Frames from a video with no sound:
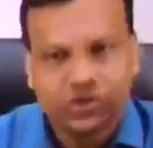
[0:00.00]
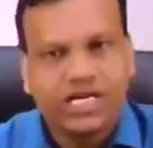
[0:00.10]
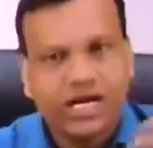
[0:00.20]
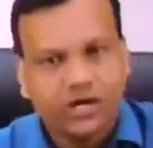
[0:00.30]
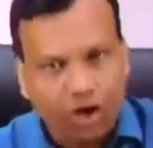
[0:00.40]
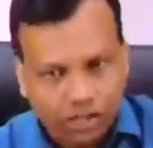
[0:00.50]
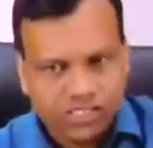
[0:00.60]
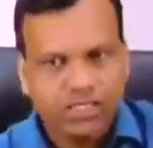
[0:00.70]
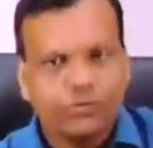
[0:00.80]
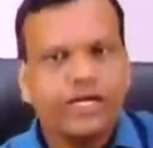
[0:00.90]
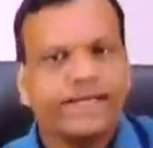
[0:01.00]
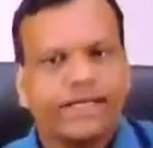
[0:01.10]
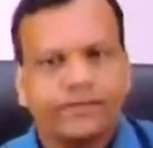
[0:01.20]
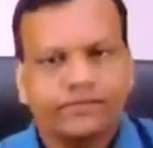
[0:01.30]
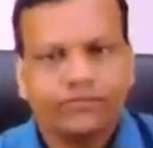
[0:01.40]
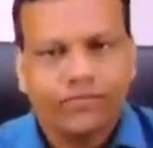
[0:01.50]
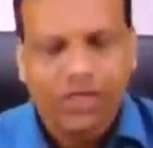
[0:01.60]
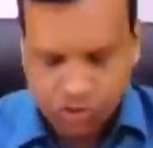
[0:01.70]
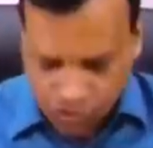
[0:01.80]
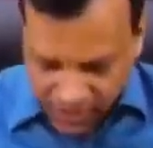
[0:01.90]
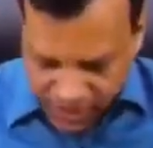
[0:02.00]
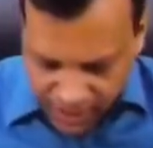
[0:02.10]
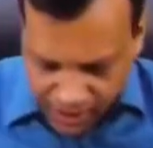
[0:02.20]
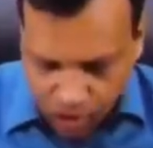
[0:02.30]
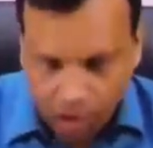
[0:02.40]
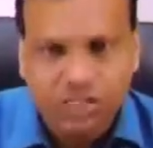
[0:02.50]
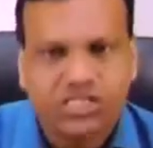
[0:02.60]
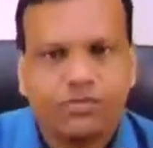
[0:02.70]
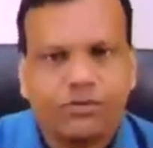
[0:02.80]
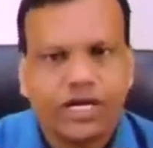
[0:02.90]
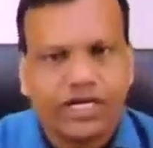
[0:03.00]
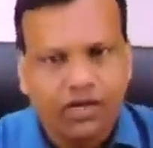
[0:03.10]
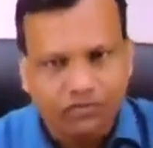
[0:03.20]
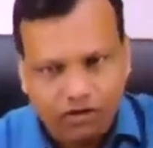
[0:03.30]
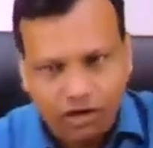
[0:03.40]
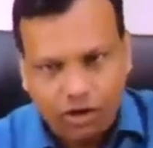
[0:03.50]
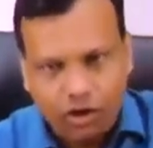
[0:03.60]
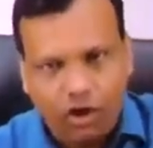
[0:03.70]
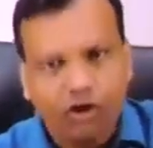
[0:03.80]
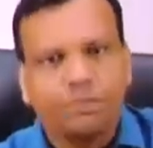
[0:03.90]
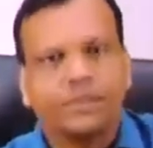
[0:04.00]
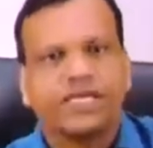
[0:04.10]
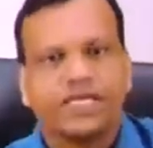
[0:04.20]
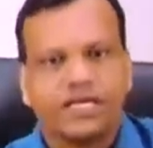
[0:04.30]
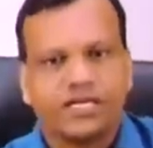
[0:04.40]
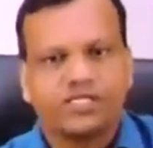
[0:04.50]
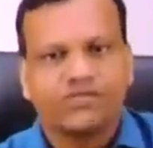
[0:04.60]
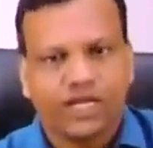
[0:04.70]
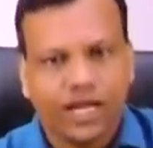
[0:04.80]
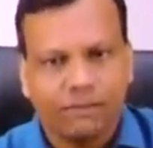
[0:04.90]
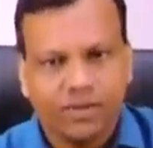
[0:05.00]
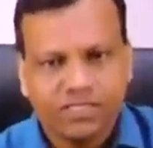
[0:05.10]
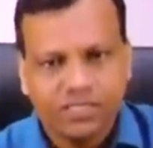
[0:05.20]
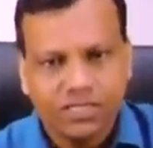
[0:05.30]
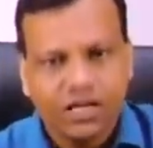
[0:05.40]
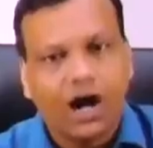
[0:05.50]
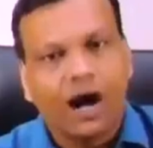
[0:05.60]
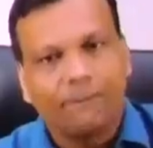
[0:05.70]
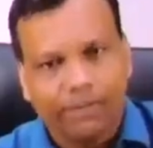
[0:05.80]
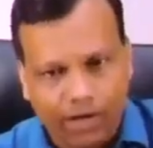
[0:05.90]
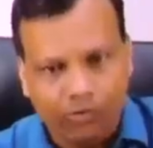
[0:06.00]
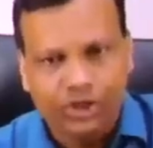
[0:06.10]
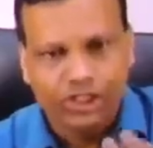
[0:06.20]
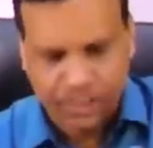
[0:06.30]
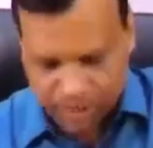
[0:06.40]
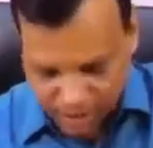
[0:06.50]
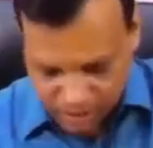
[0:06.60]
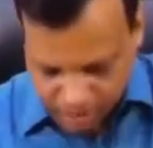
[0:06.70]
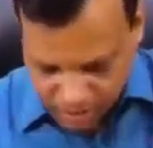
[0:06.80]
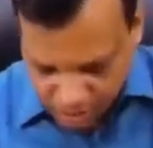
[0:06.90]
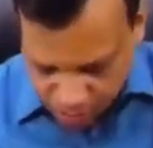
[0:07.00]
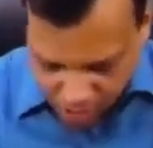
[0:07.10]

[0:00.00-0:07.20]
they are not stimulated. So when they are not stimulated for long periods, what happens? Upper regulation occurs. So